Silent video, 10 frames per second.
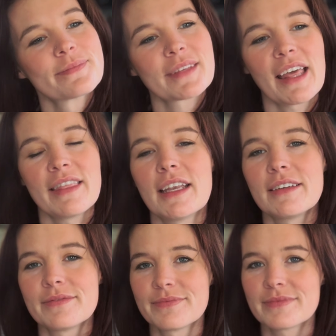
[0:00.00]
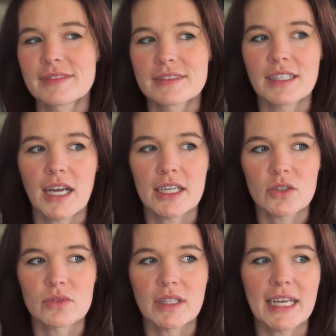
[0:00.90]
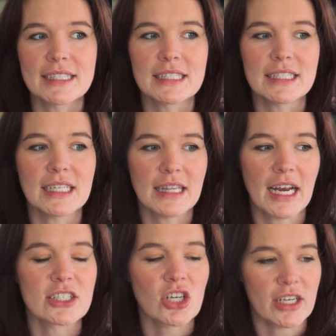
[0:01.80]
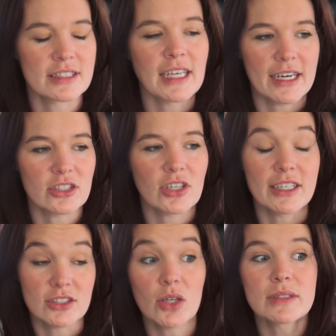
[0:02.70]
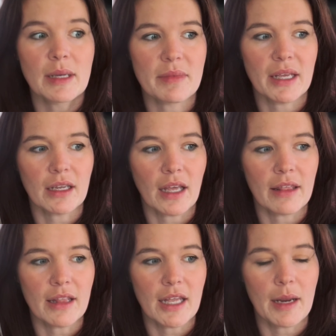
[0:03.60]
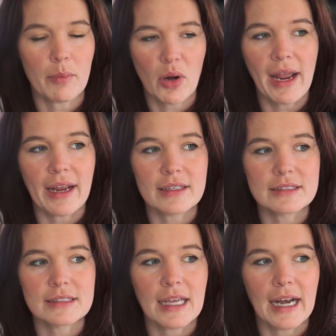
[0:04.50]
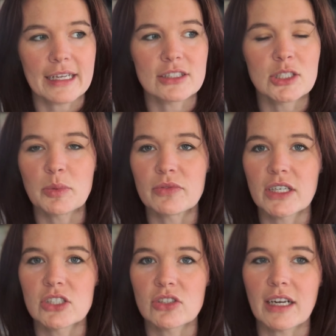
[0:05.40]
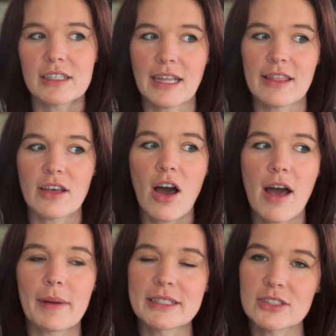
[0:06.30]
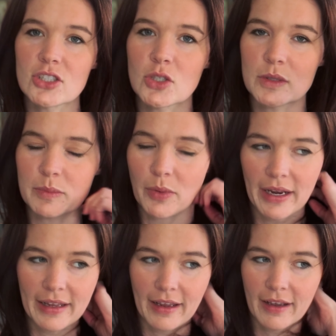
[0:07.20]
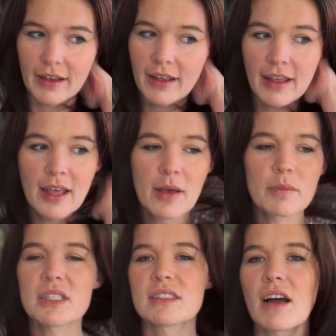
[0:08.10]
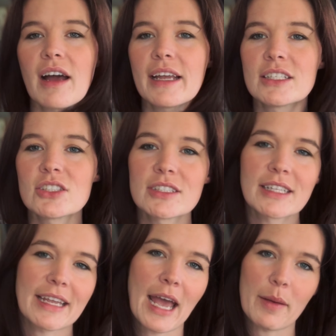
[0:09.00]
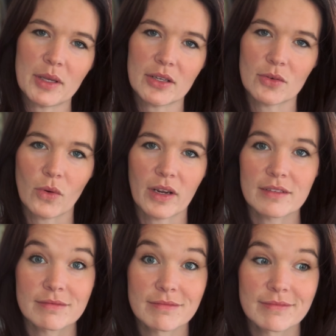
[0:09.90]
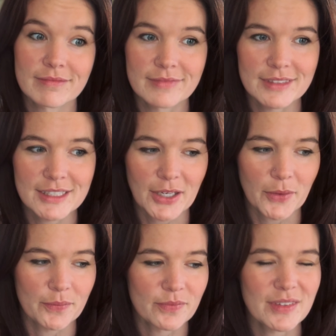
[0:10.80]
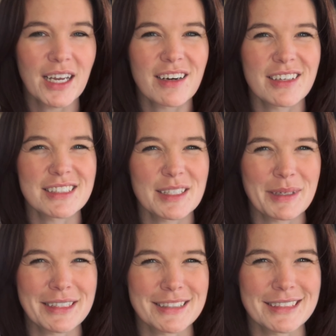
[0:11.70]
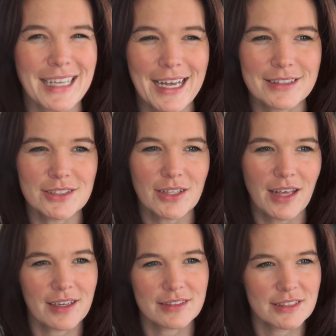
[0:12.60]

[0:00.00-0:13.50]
And then I don't realize it, and then I try to sew something, and then it breaks, and I get super frustrated because I thought my serger was breaking, but it's not. It's just the cat being annoying. So, I don't know. Does anybody else's cats do that?